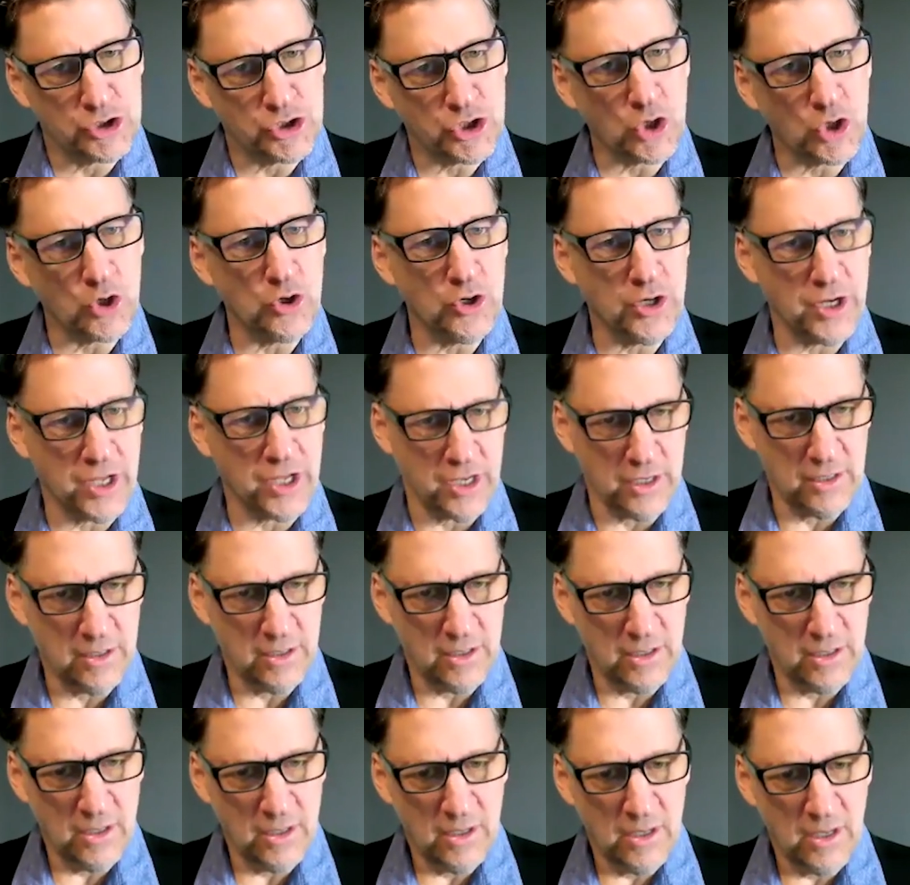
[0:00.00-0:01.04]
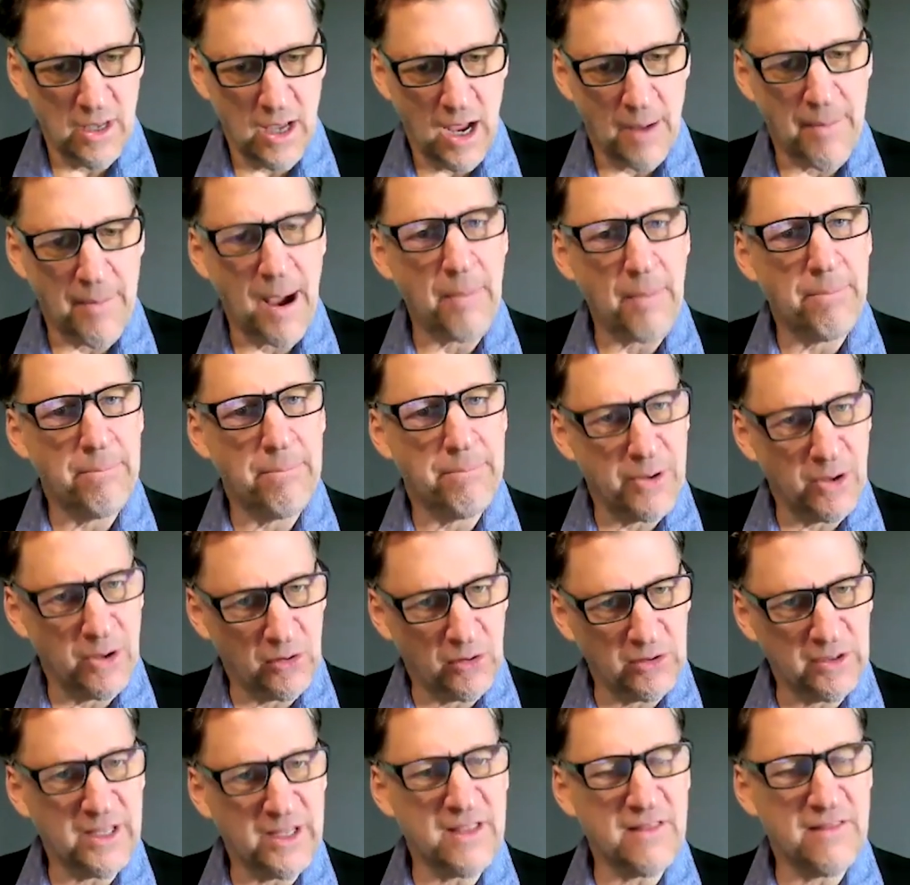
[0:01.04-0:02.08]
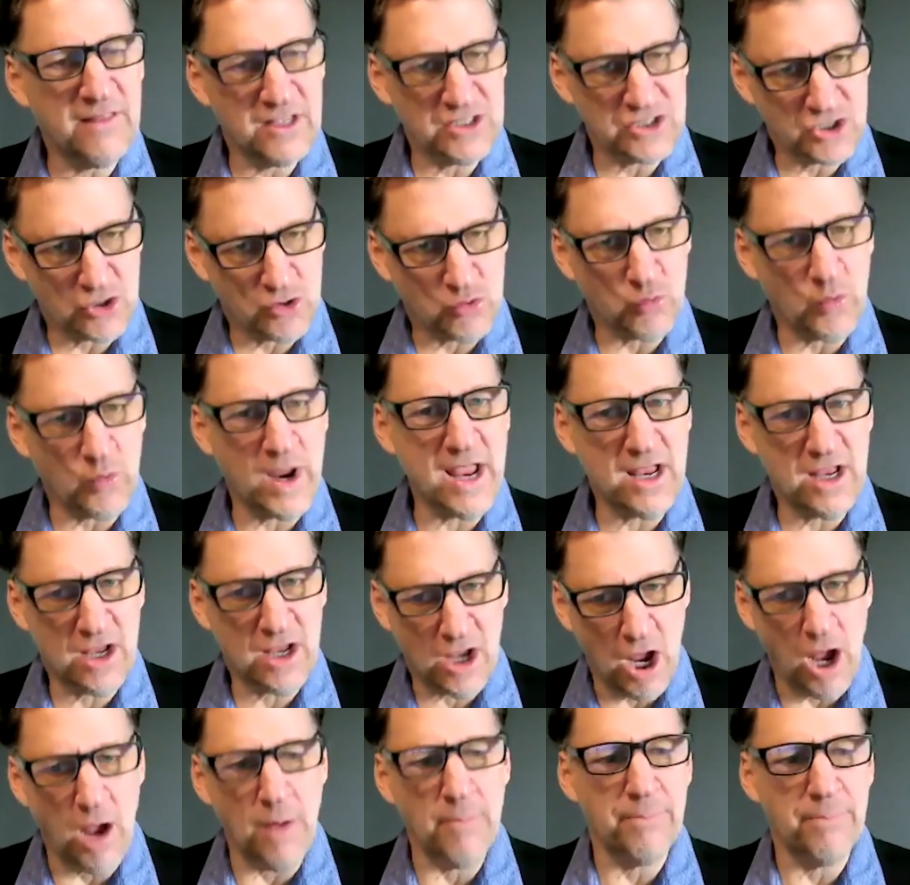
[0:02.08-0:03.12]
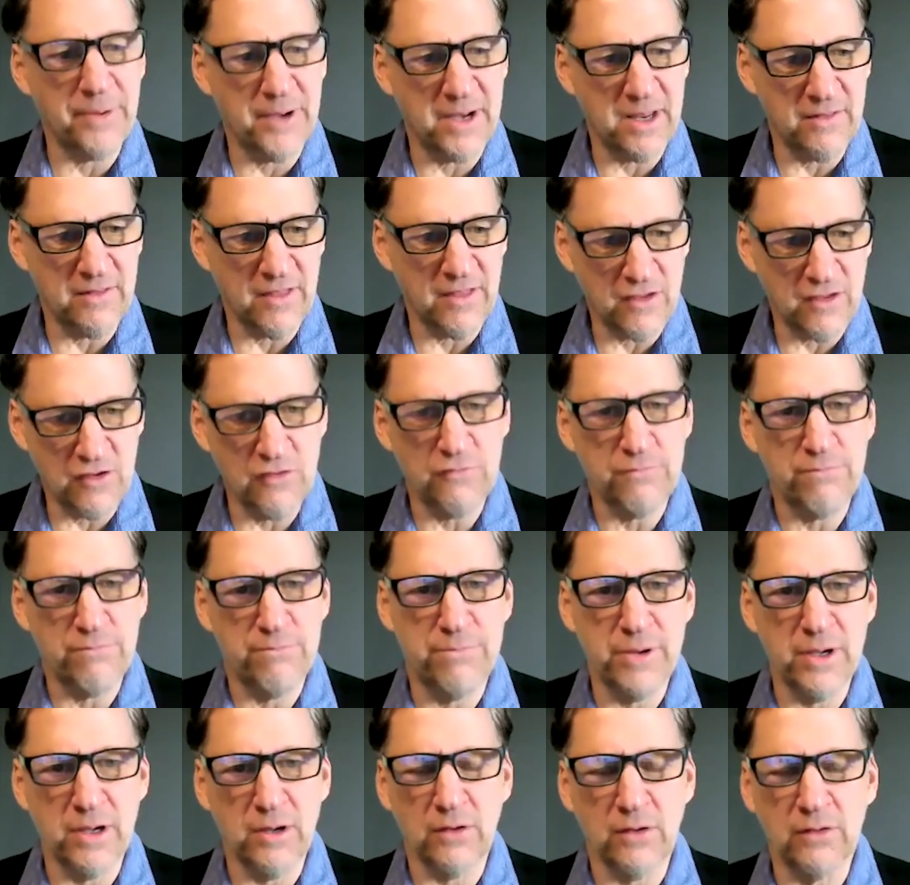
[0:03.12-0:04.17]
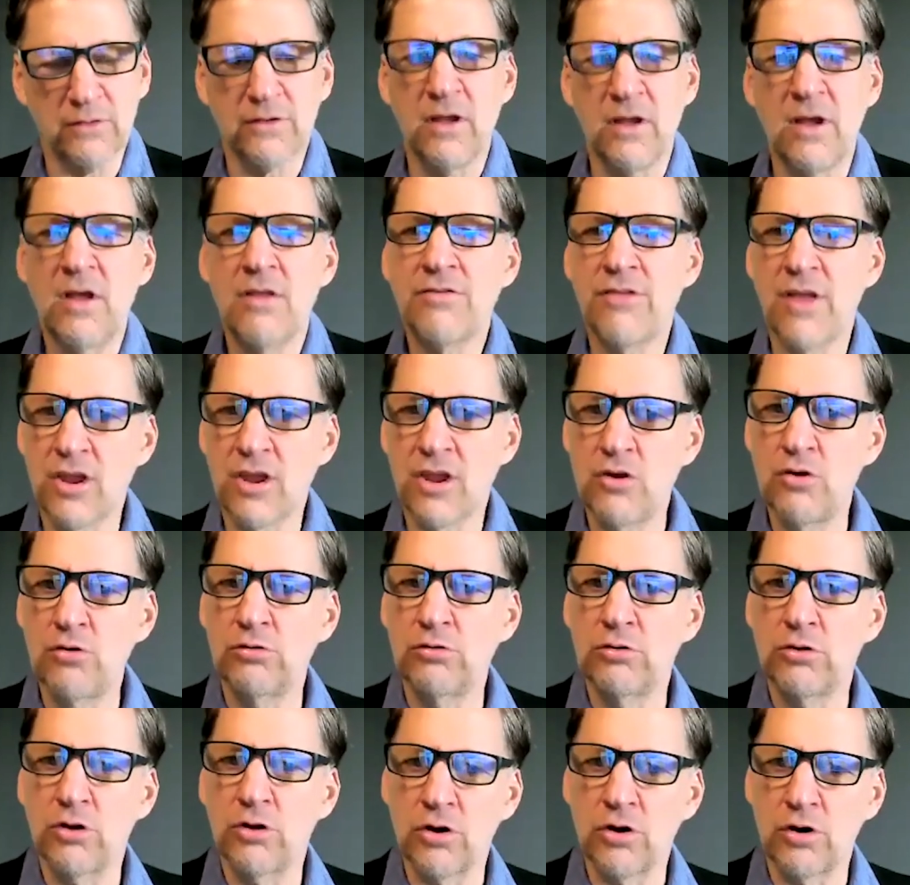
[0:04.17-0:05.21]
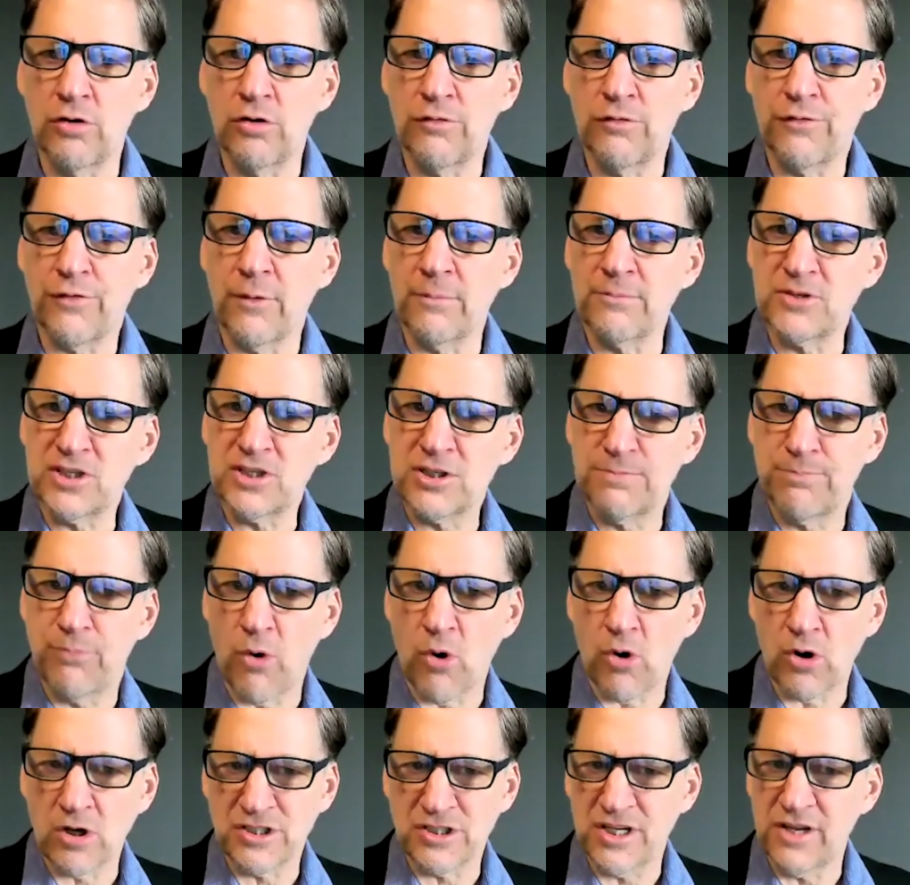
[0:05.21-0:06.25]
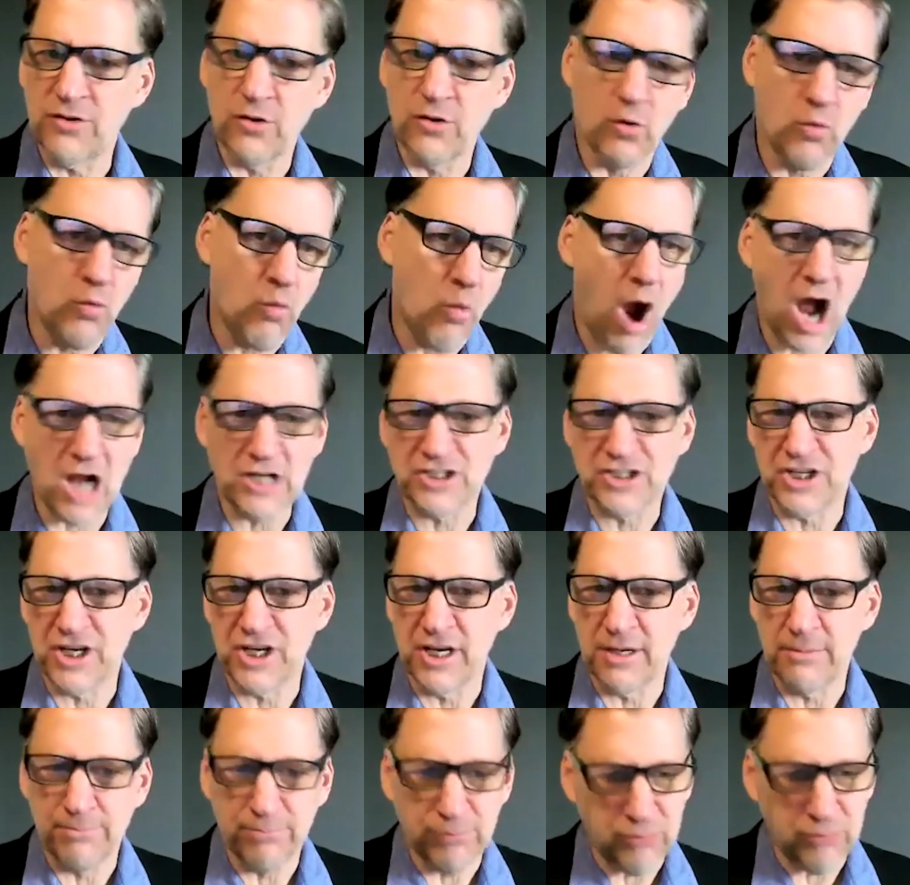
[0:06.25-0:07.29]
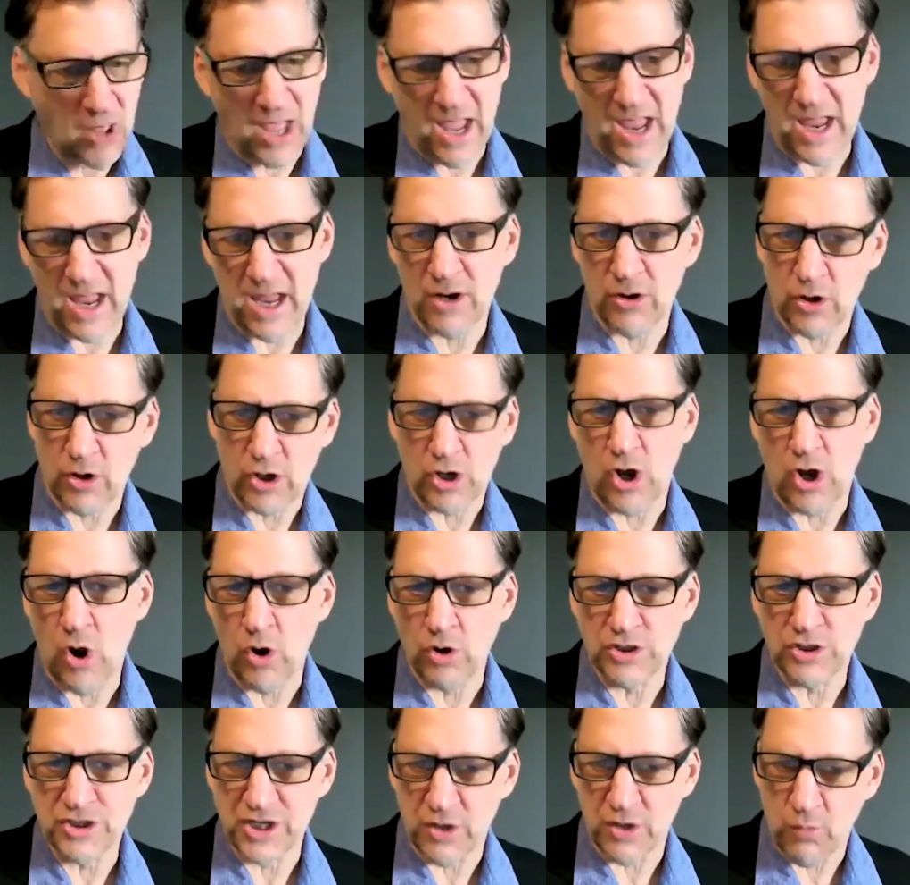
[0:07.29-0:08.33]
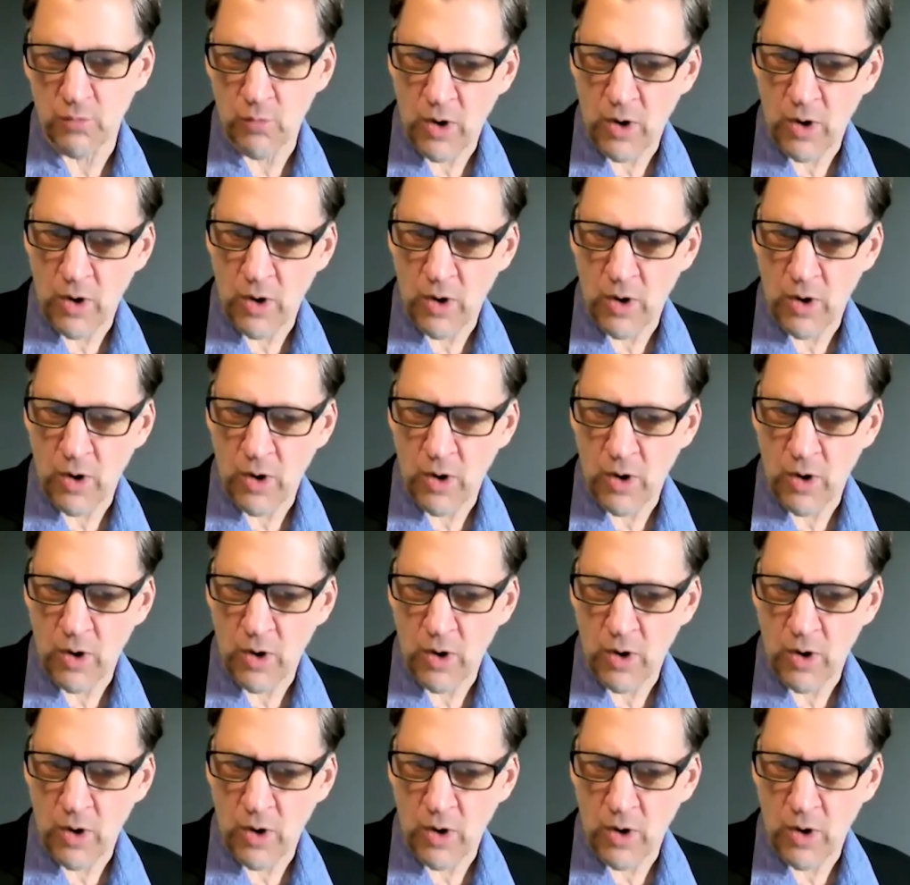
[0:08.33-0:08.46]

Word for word: journey about building this great company that you've built that you learned from sports, either watching, playing, or coaching?